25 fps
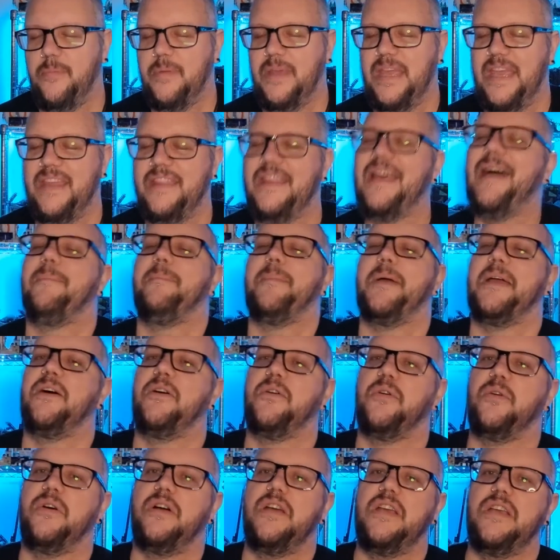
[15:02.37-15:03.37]
Hit that
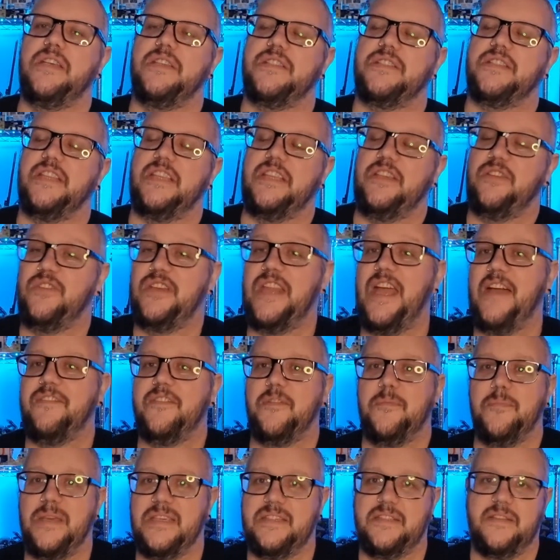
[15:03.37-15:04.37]
bell so that you never
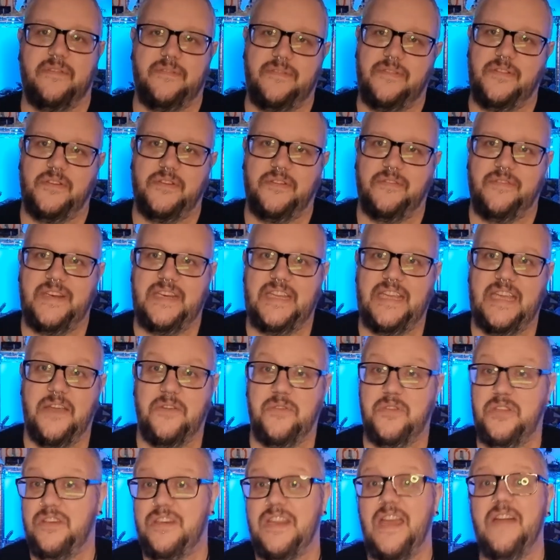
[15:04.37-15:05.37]
miss a font video.
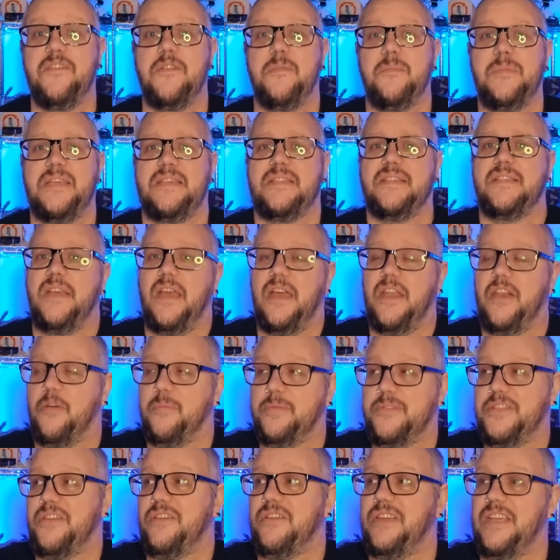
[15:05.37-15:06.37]
You never miss an
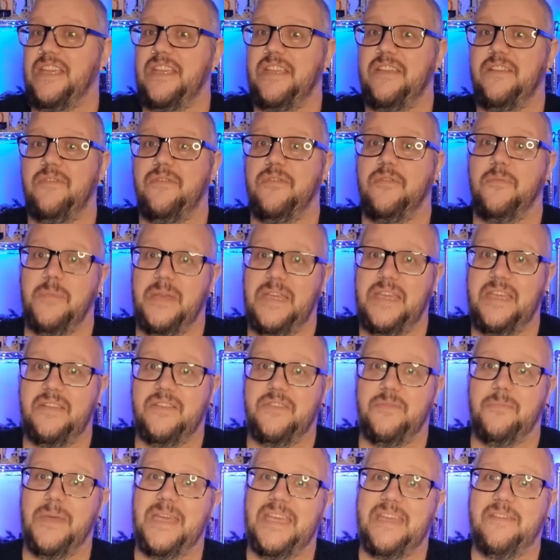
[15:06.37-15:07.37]
opportunity for me
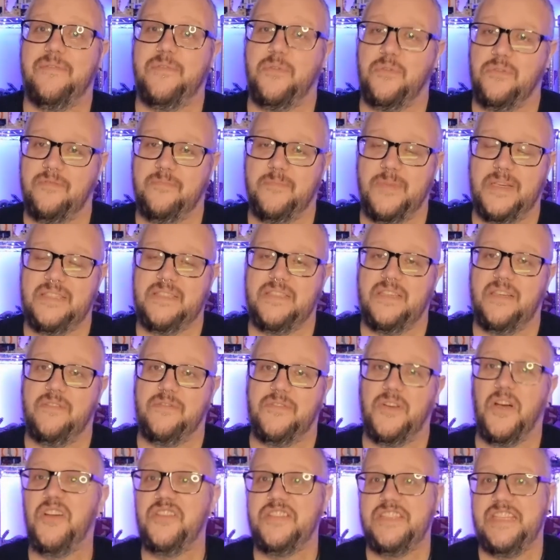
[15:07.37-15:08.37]
to make a fool of myself
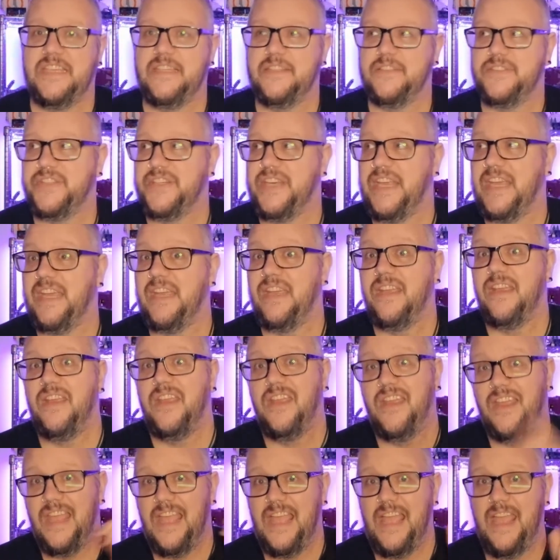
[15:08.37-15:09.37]
on the internet.
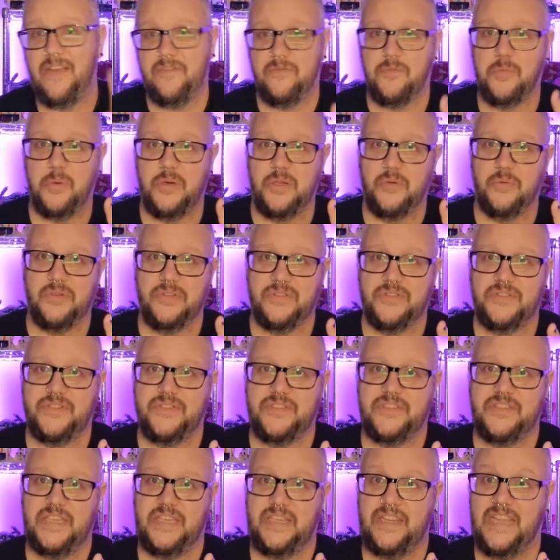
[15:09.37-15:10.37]
Everybody wants to
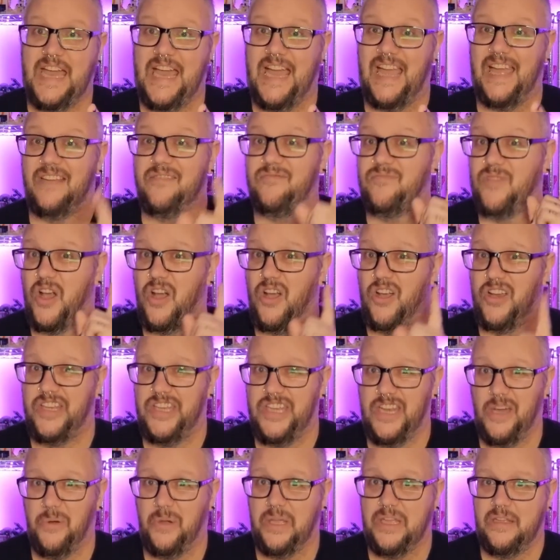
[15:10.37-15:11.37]
see that. I
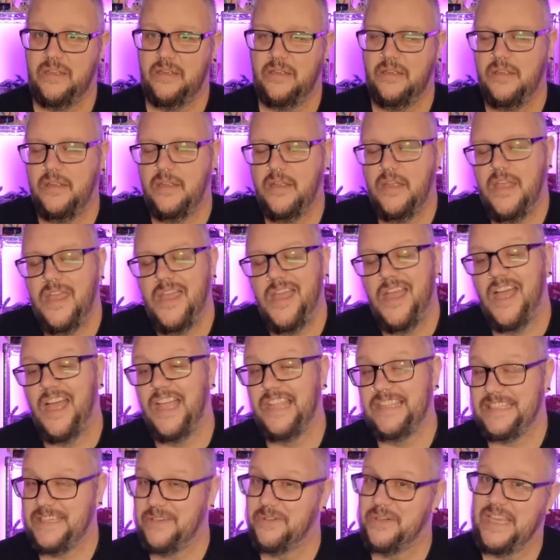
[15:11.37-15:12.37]
know it.
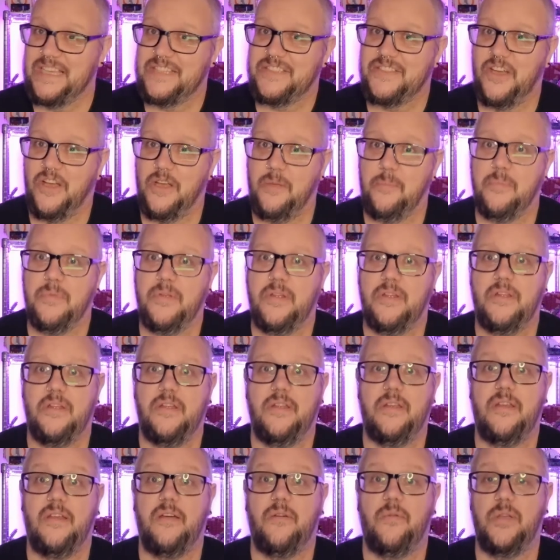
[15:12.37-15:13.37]
Until next time,
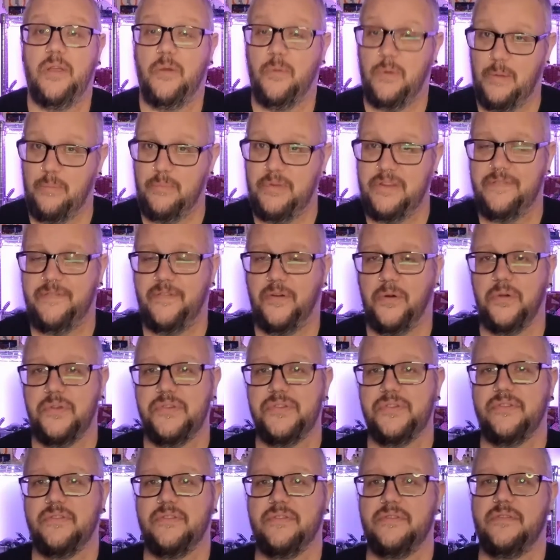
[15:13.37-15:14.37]
we are one with the
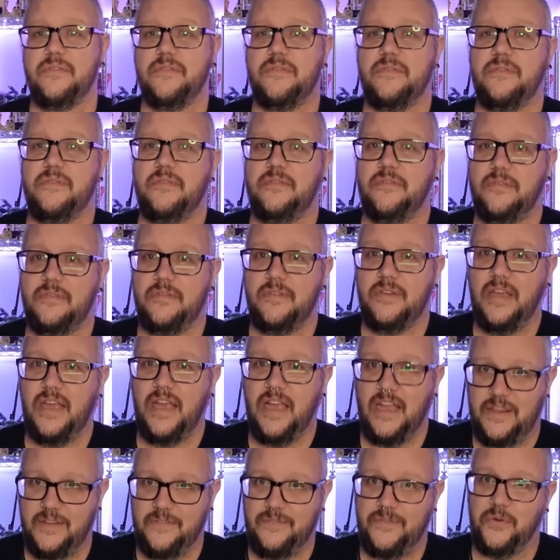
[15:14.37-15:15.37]
Force,
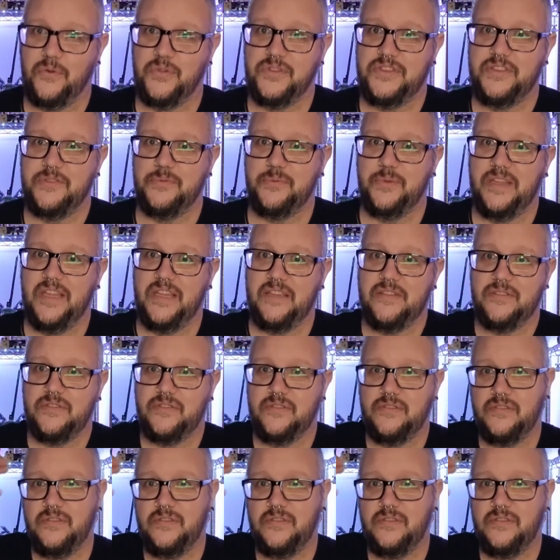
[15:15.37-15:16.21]
and the Force is with us.